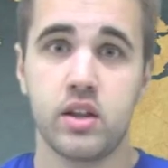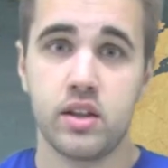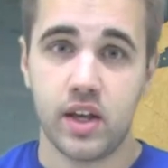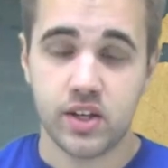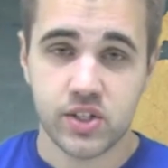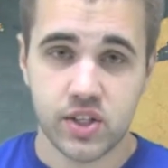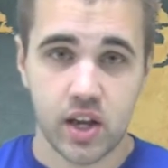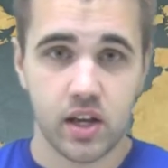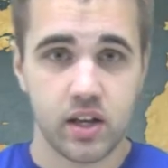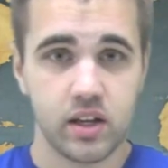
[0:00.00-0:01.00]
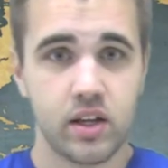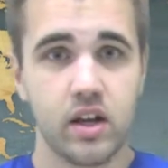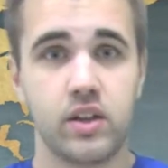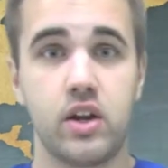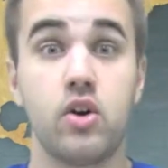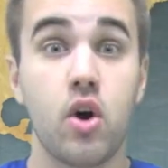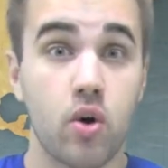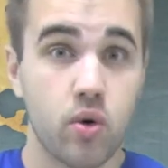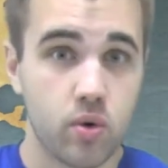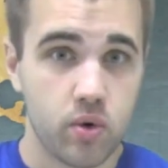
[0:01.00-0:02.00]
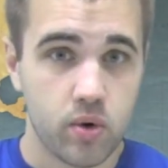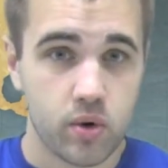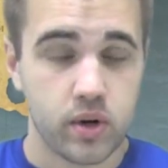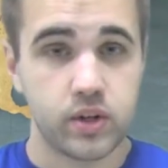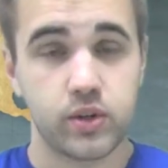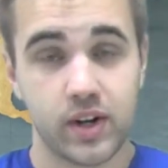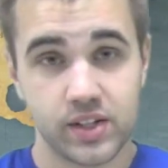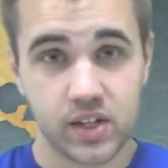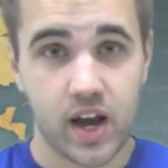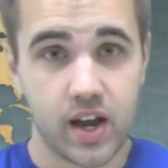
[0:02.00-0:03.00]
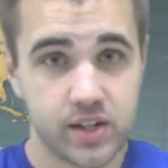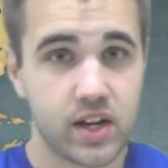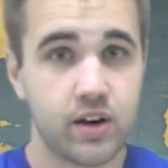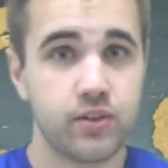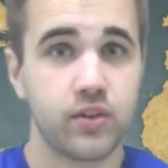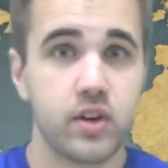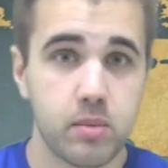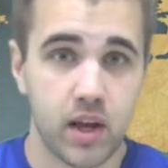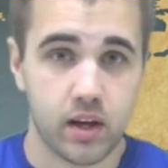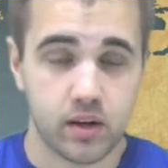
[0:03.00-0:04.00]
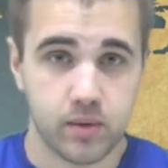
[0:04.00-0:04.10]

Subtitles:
They say that no, Dred Scott is not a free man.